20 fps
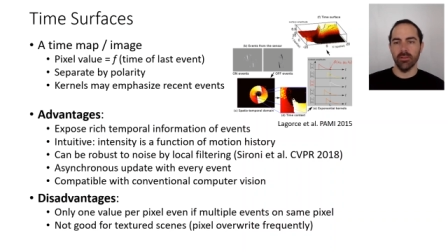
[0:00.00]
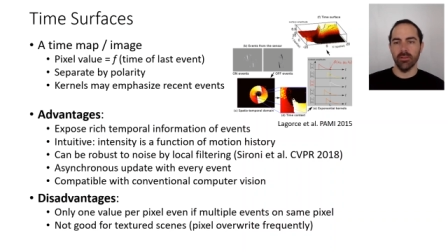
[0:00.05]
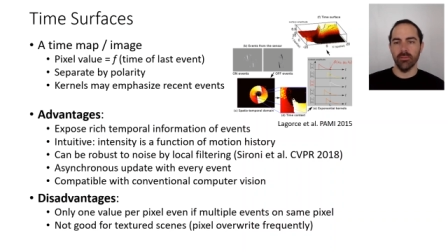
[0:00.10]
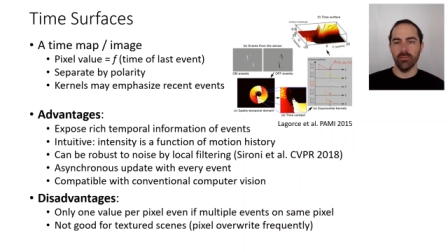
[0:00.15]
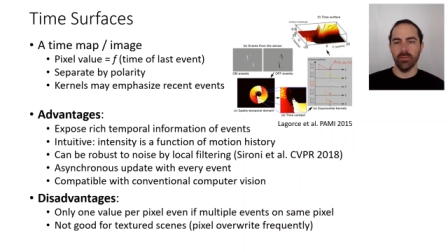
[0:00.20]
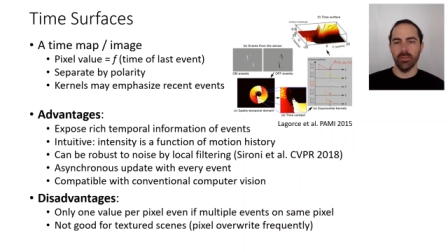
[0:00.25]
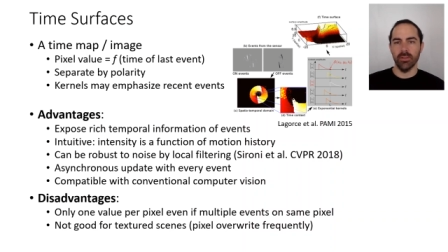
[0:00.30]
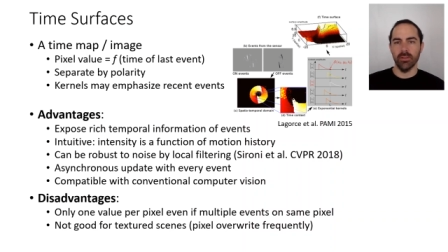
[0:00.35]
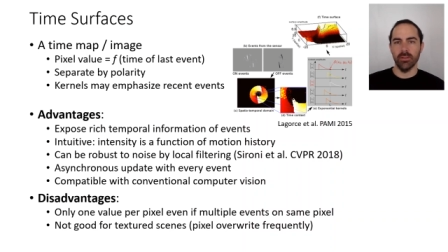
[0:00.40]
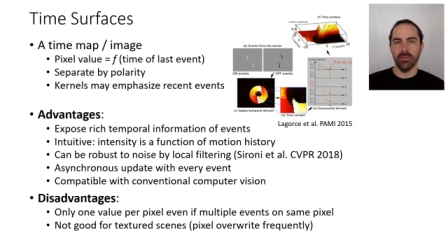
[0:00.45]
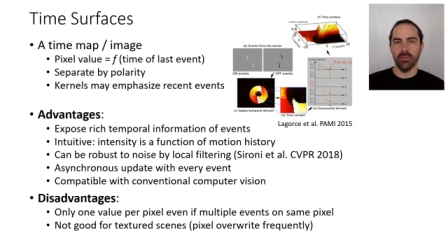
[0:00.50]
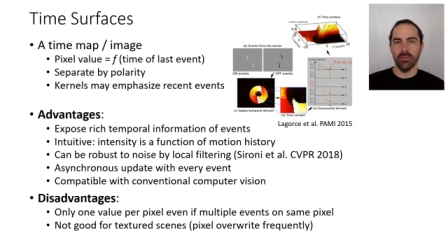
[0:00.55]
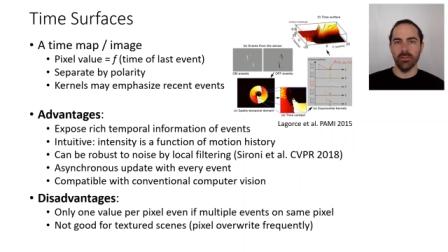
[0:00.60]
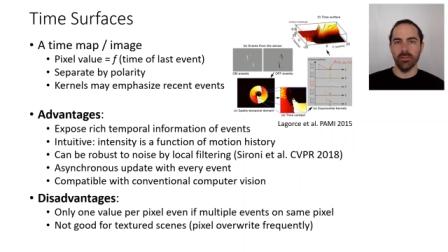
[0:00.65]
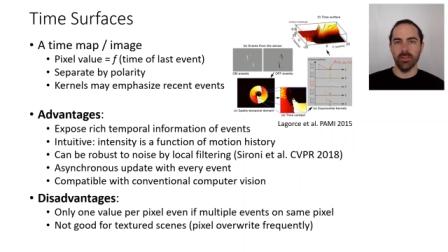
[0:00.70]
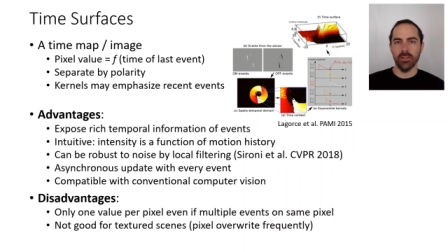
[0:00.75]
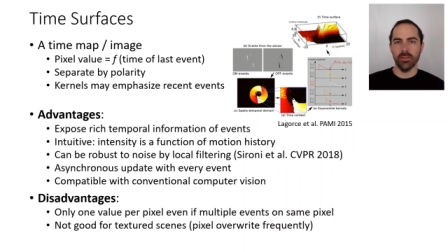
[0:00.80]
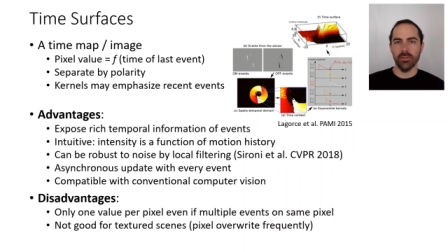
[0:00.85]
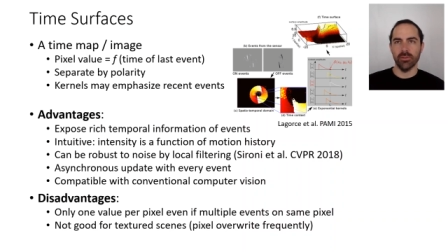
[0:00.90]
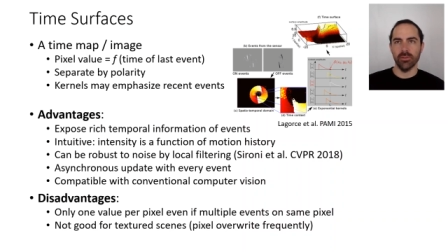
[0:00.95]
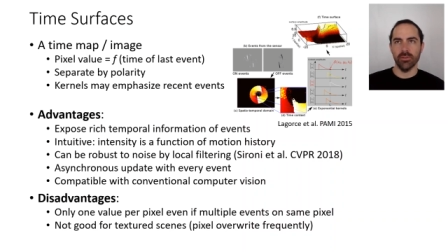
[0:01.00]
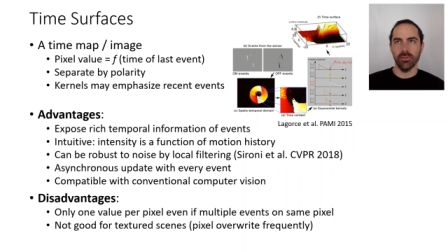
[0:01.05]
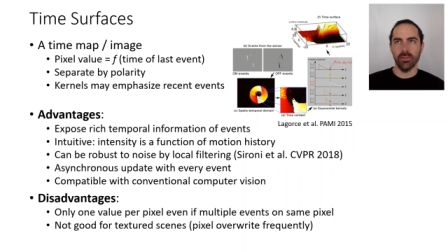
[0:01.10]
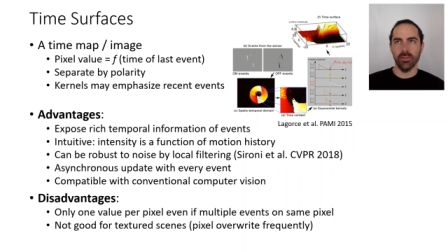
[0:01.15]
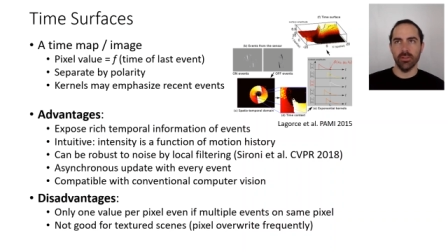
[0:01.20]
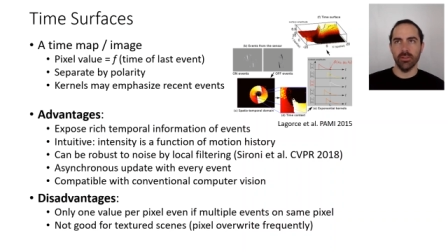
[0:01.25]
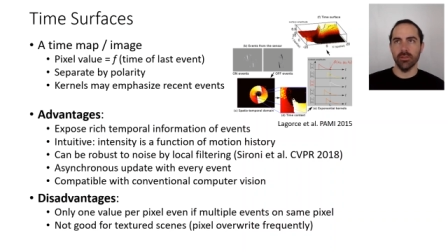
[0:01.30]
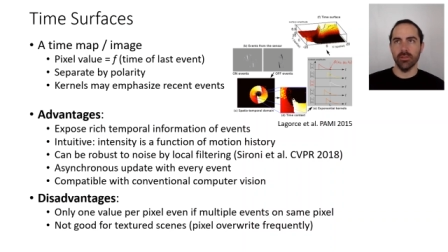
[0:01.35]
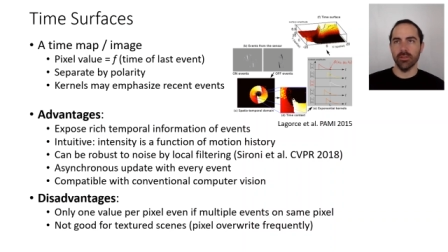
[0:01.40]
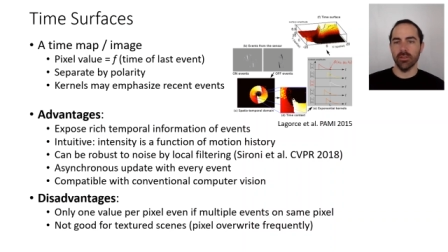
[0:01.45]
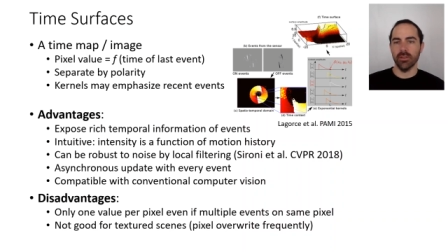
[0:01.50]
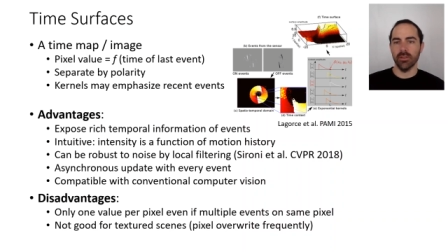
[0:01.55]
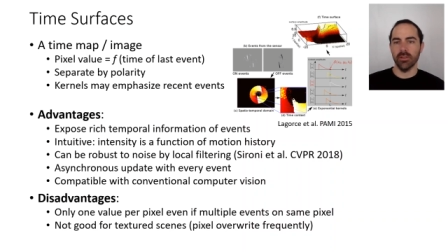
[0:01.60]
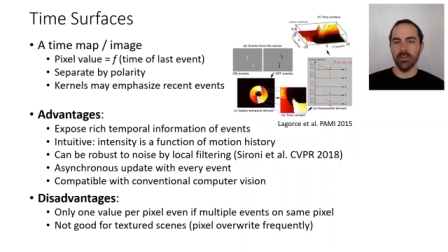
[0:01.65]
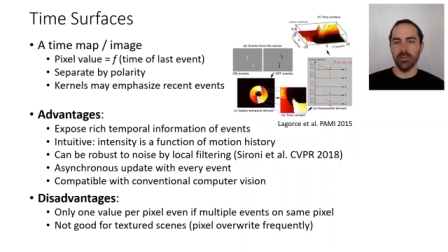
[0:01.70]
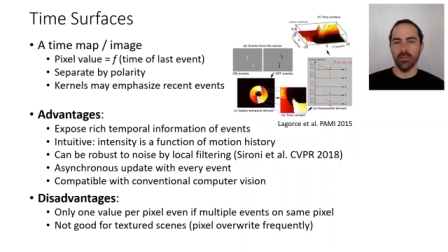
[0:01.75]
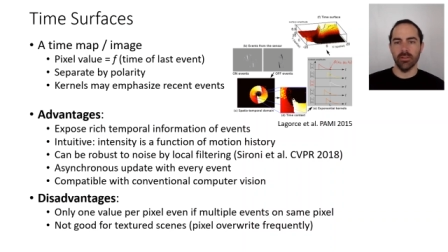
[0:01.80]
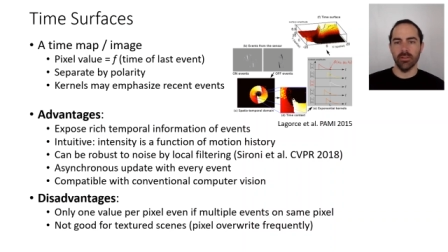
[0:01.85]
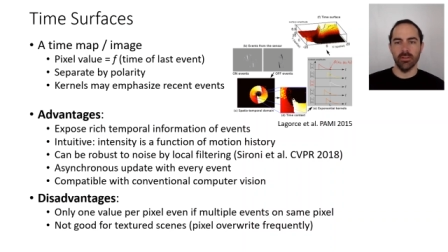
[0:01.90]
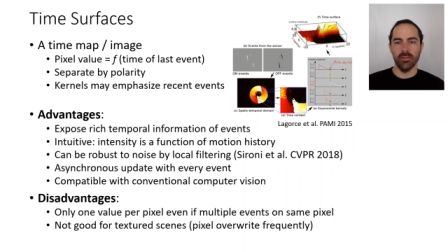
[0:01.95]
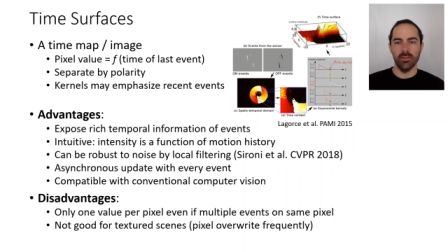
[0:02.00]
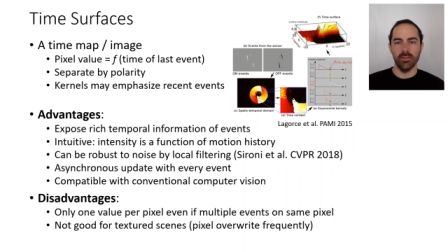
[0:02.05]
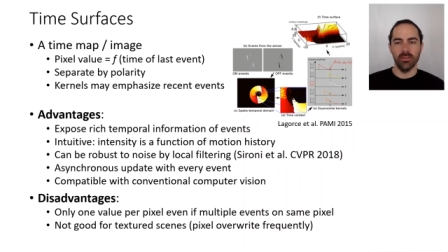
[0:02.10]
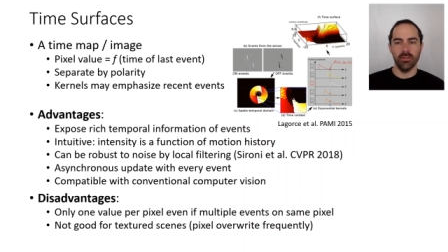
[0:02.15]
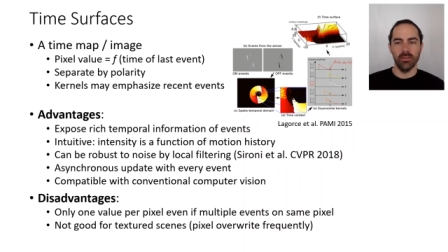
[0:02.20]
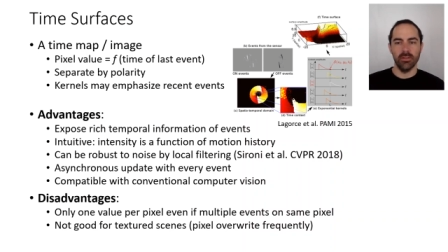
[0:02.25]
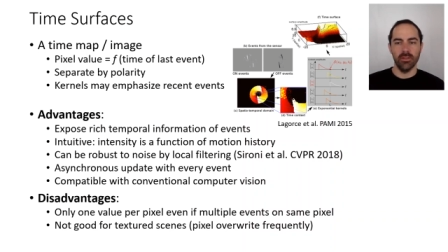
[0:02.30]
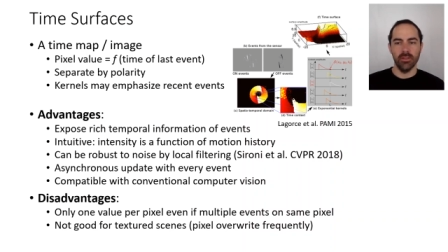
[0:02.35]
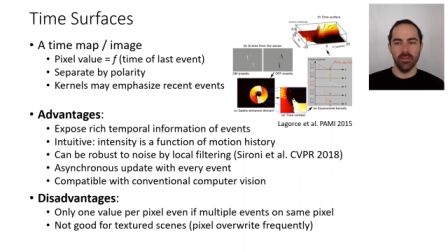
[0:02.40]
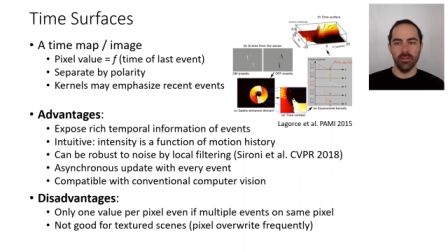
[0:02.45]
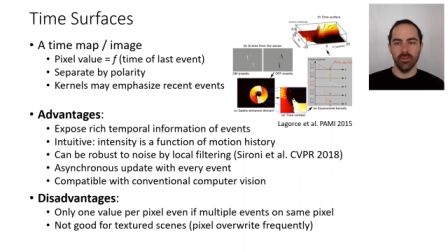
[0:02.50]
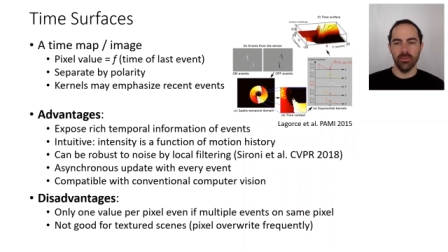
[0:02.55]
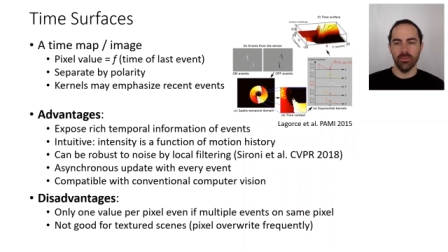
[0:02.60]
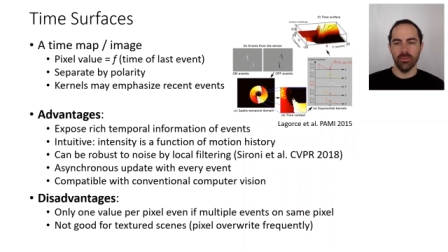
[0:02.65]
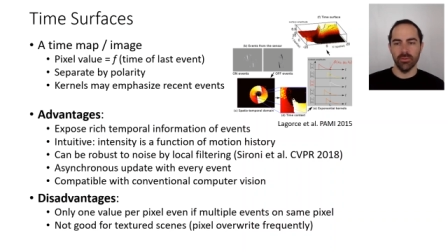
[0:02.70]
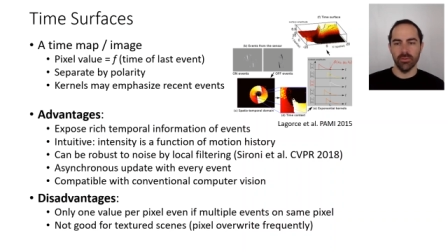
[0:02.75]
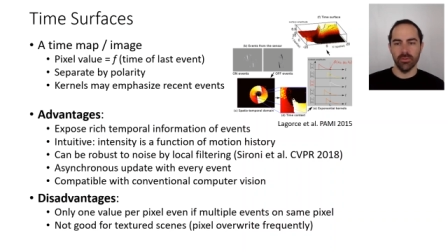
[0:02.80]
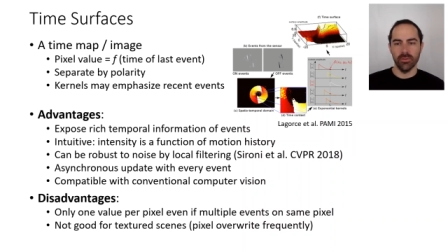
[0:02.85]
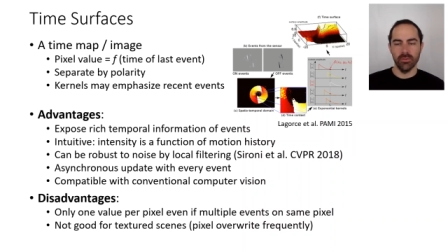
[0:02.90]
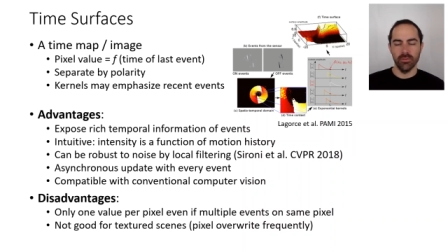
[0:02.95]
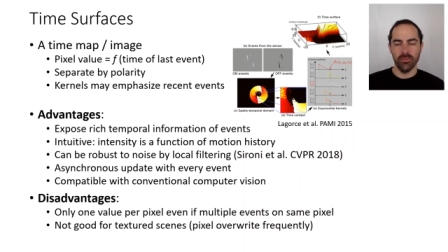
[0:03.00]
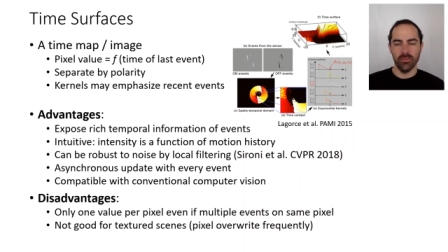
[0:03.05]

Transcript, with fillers: when texture scenes are, are used.